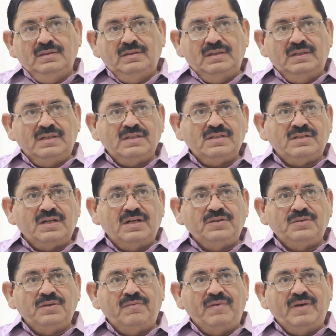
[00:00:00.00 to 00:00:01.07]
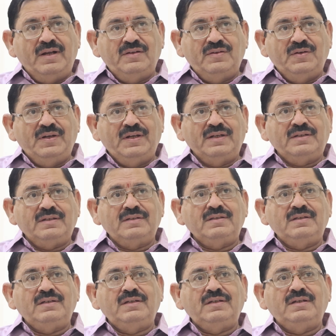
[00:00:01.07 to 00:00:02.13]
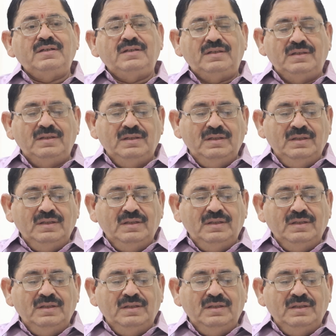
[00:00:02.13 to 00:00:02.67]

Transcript: let us try to evaluate the